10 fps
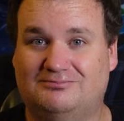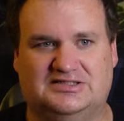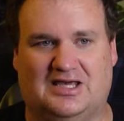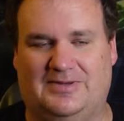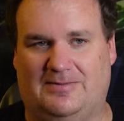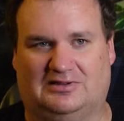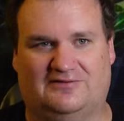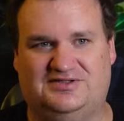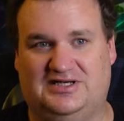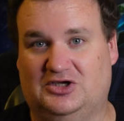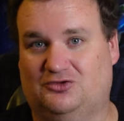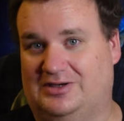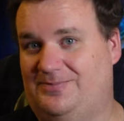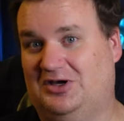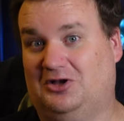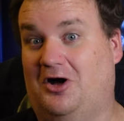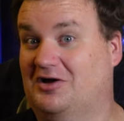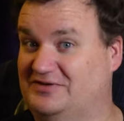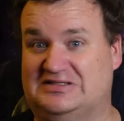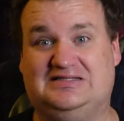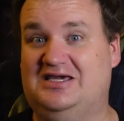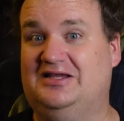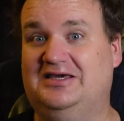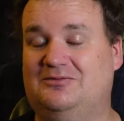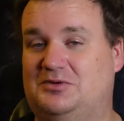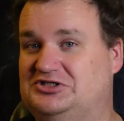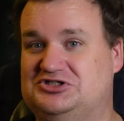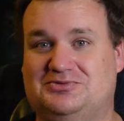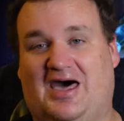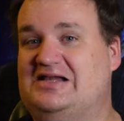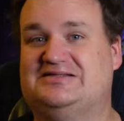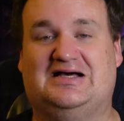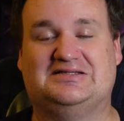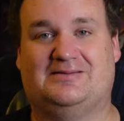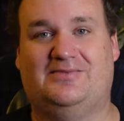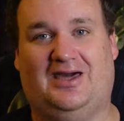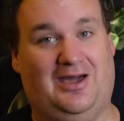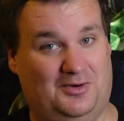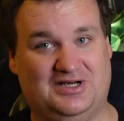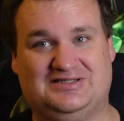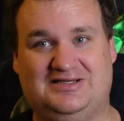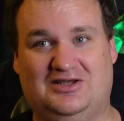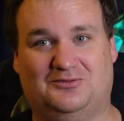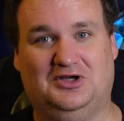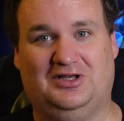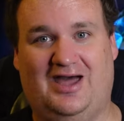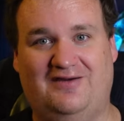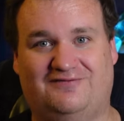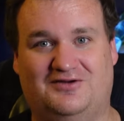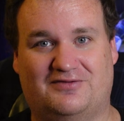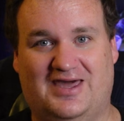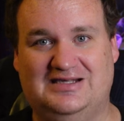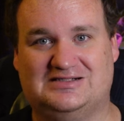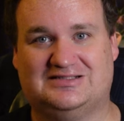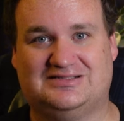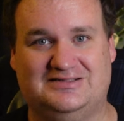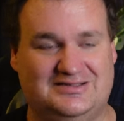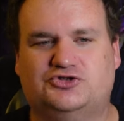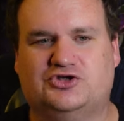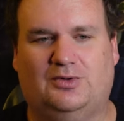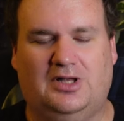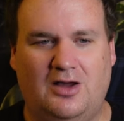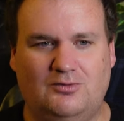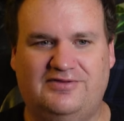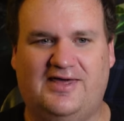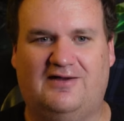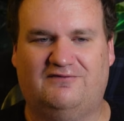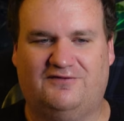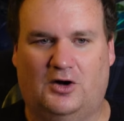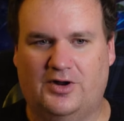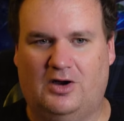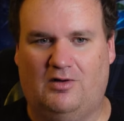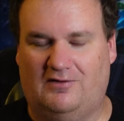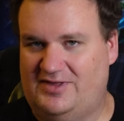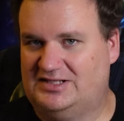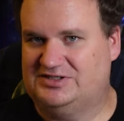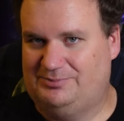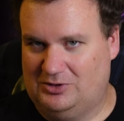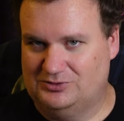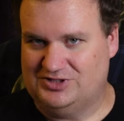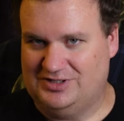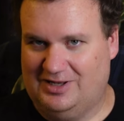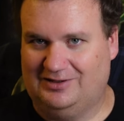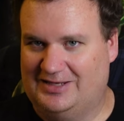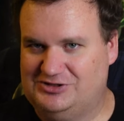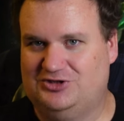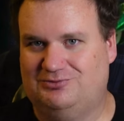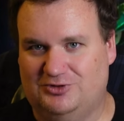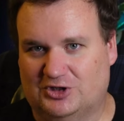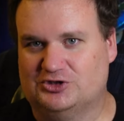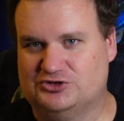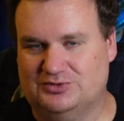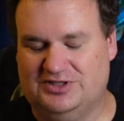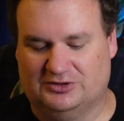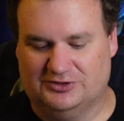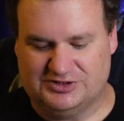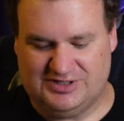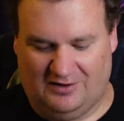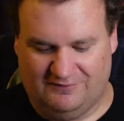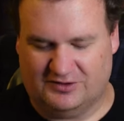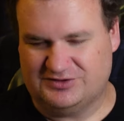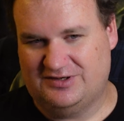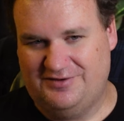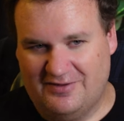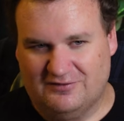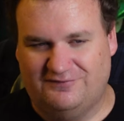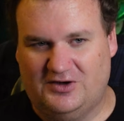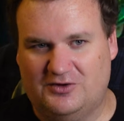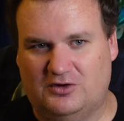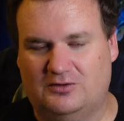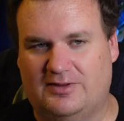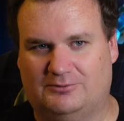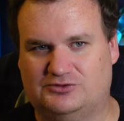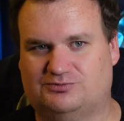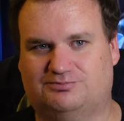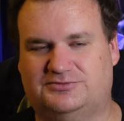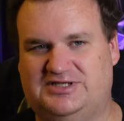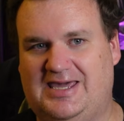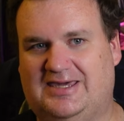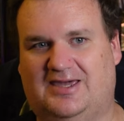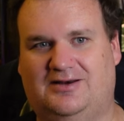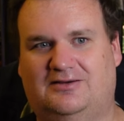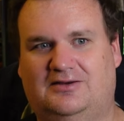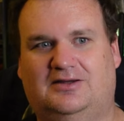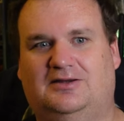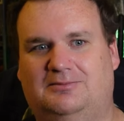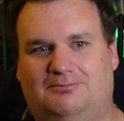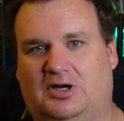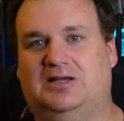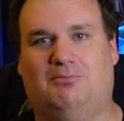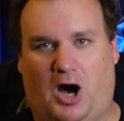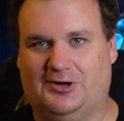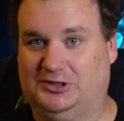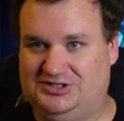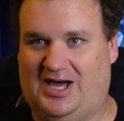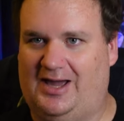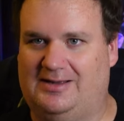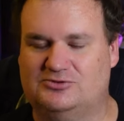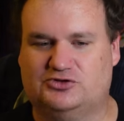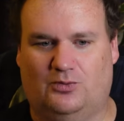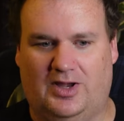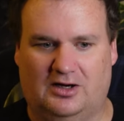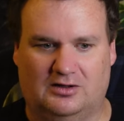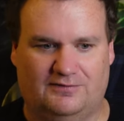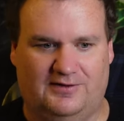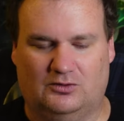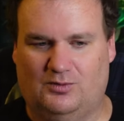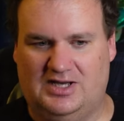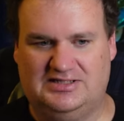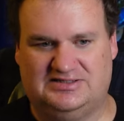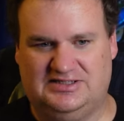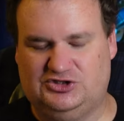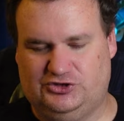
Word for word: Some people have seen it creeping along the ceiling, which that's not something I want to see in real life. No thanks. So along with that photo of that supposed alleged nurse who killed herself, there's another photo that was taken in modern times where there was these